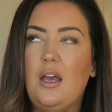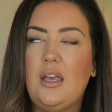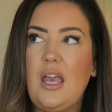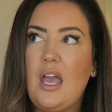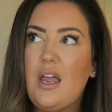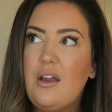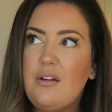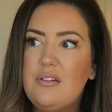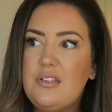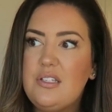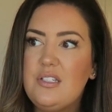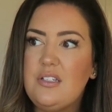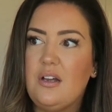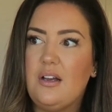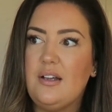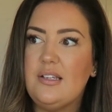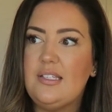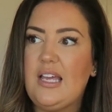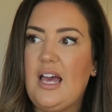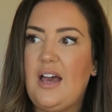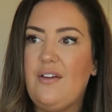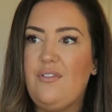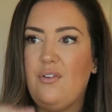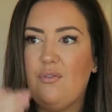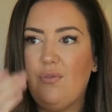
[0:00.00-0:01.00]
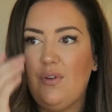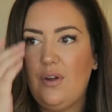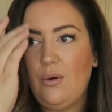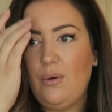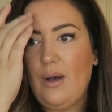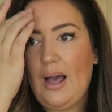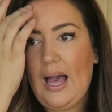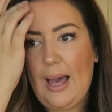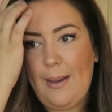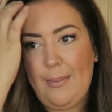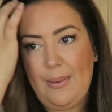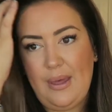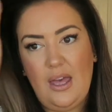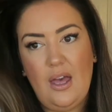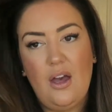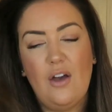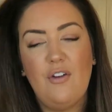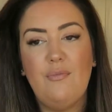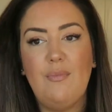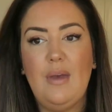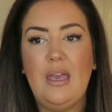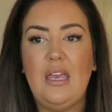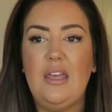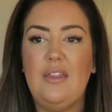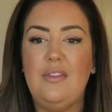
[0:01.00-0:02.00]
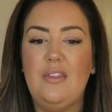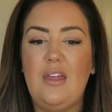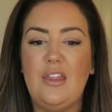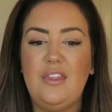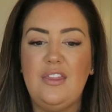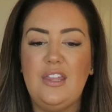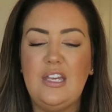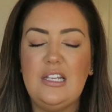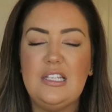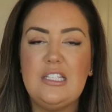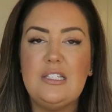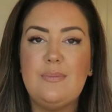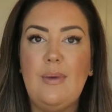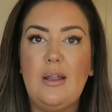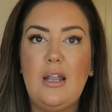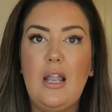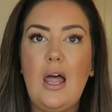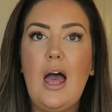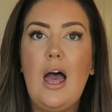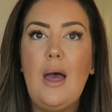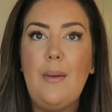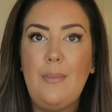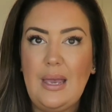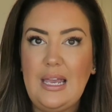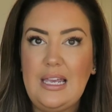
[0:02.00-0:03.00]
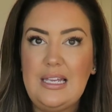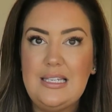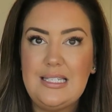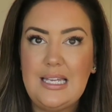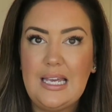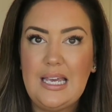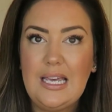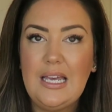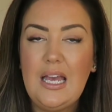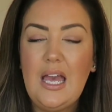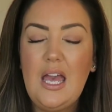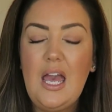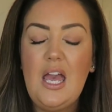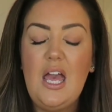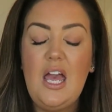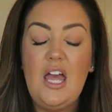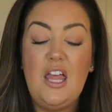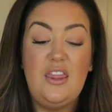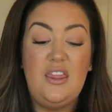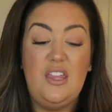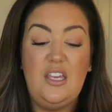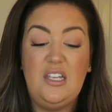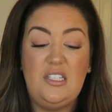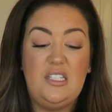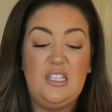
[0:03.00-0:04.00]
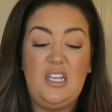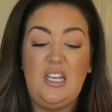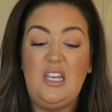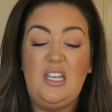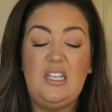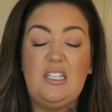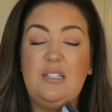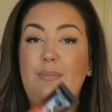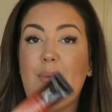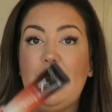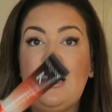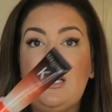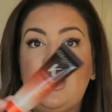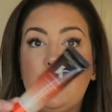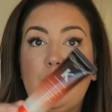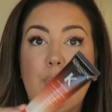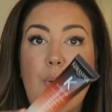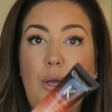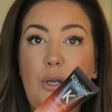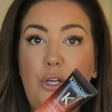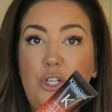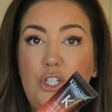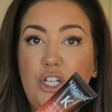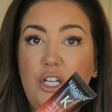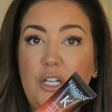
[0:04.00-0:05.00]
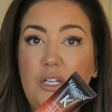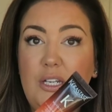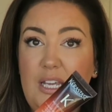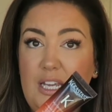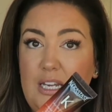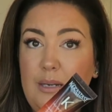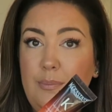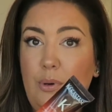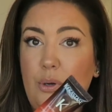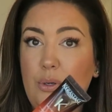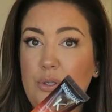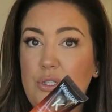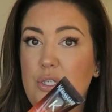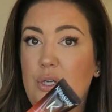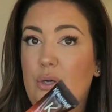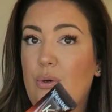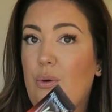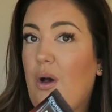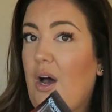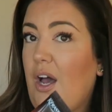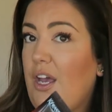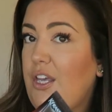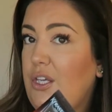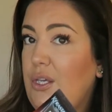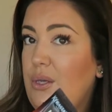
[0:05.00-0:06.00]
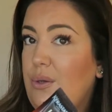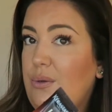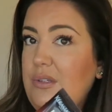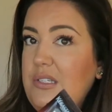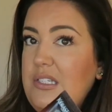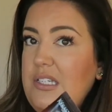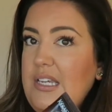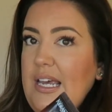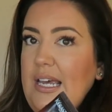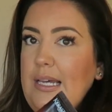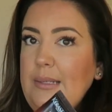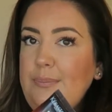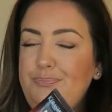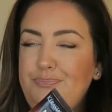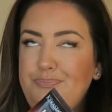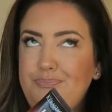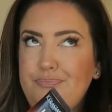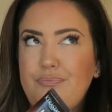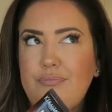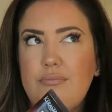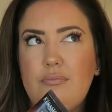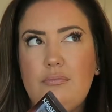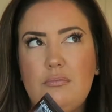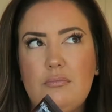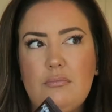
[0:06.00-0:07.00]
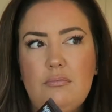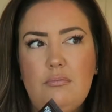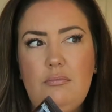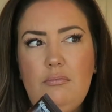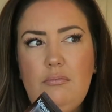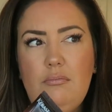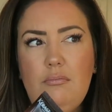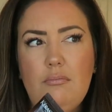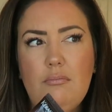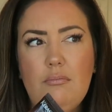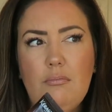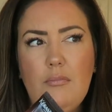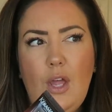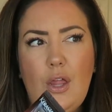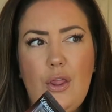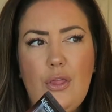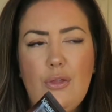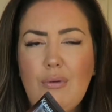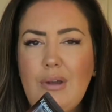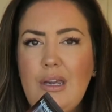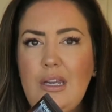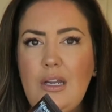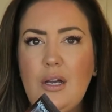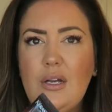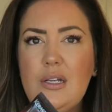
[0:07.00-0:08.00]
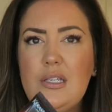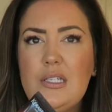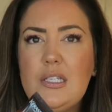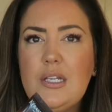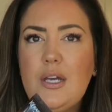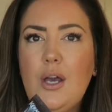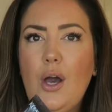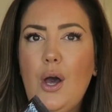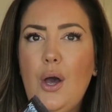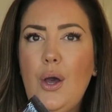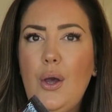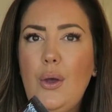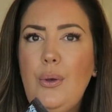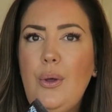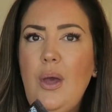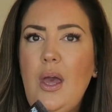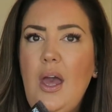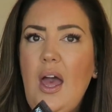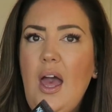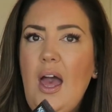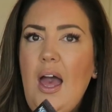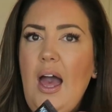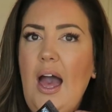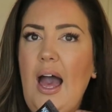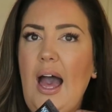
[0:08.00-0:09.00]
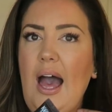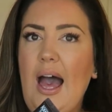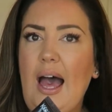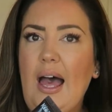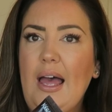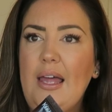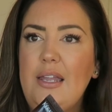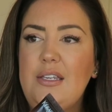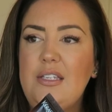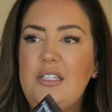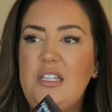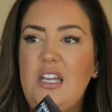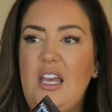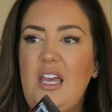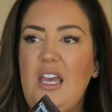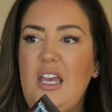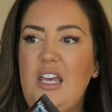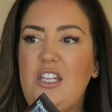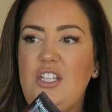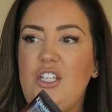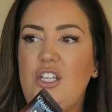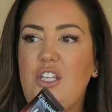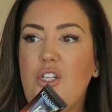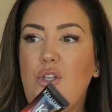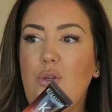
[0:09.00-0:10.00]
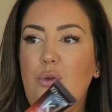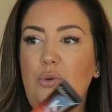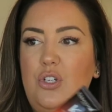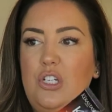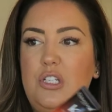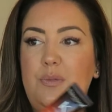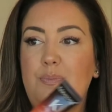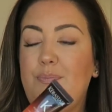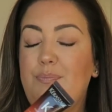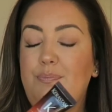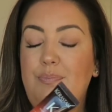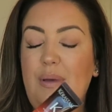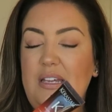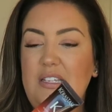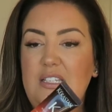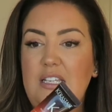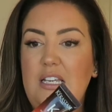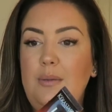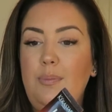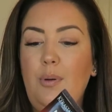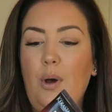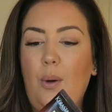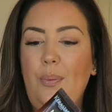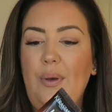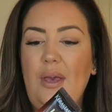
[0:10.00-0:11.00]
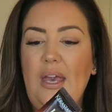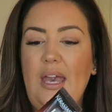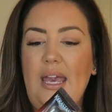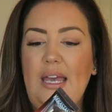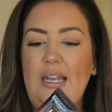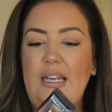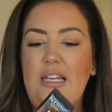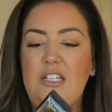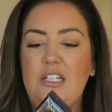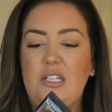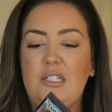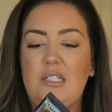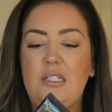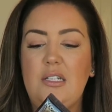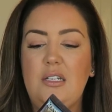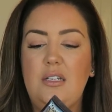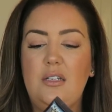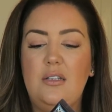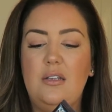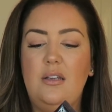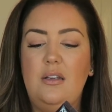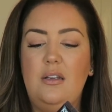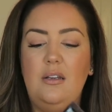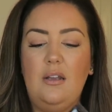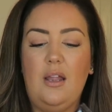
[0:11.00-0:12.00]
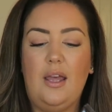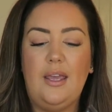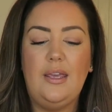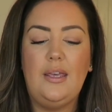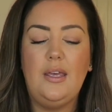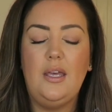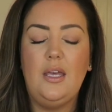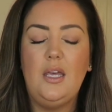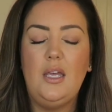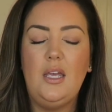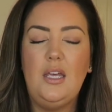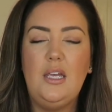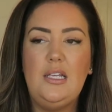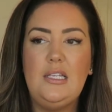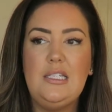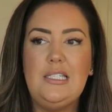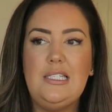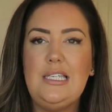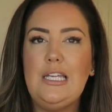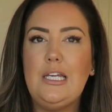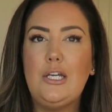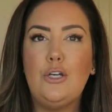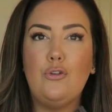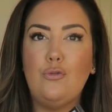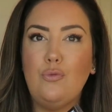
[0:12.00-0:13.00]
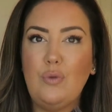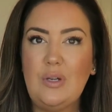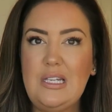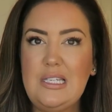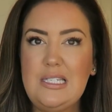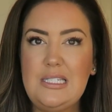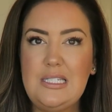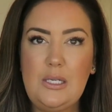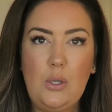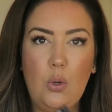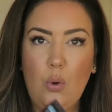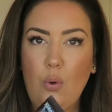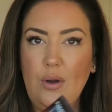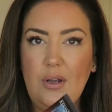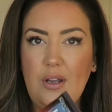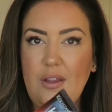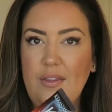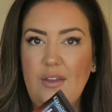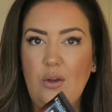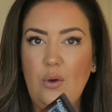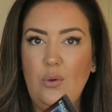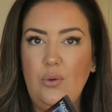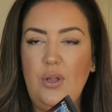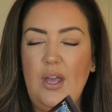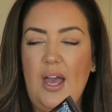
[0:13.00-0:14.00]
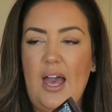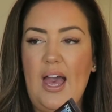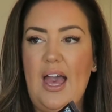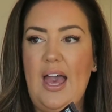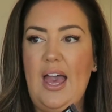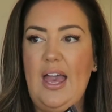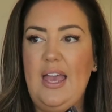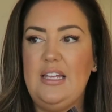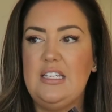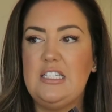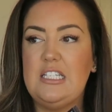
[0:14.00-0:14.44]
Kerastase have a real habit of making their things smell amazing. This is Magic Potion in a bottle. I used it 3 nights ago and you just basically pop it in. It doesn't like sit greasy or anything on your hair.